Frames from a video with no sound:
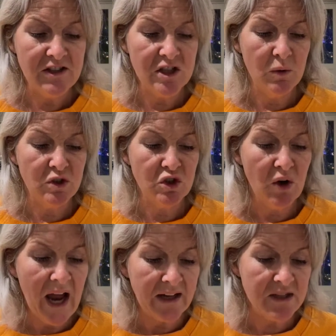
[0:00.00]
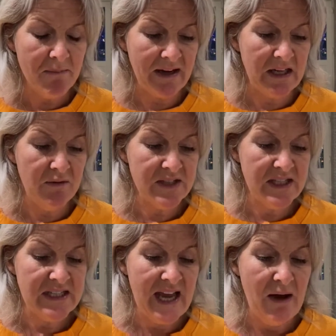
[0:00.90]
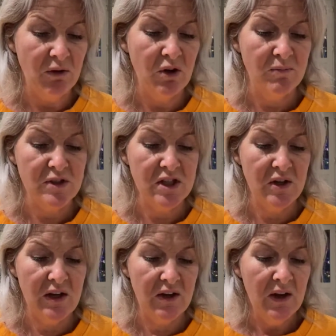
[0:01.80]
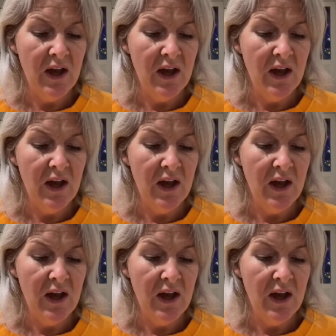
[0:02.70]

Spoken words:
to attract magnificent outcomes to you.